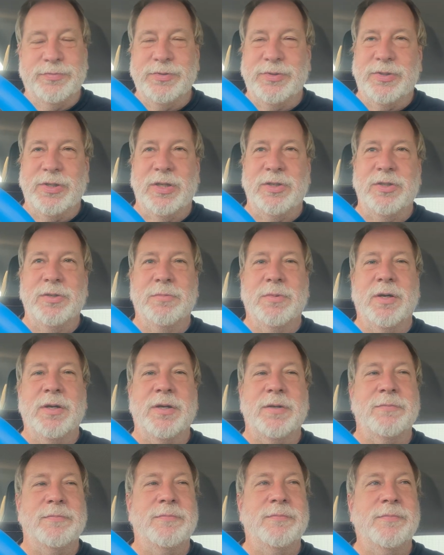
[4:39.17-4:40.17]
send you
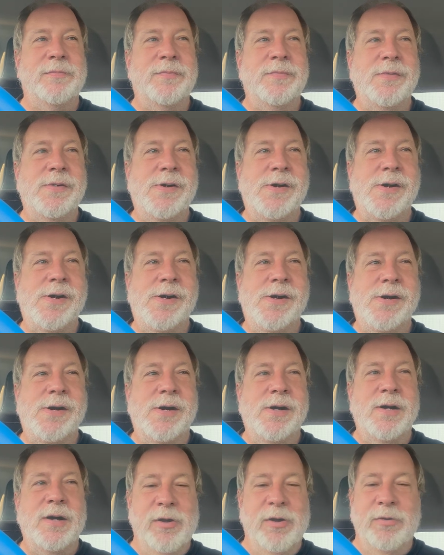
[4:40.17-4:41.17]
money.
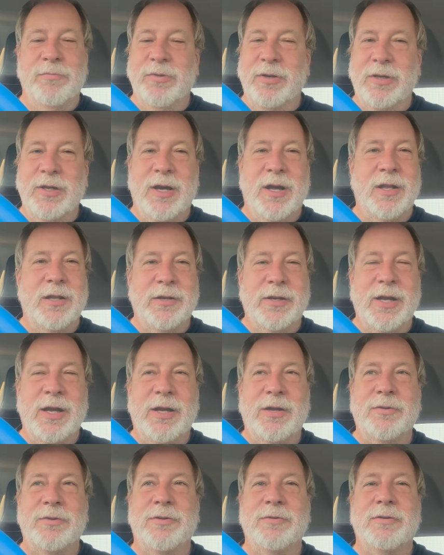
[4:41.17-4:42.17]
Every dollar
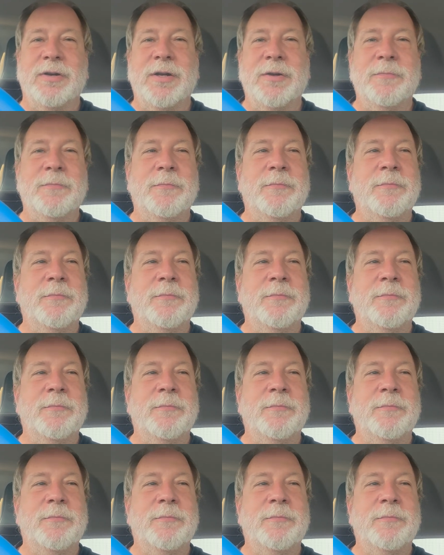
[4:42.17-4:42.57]
counts, right?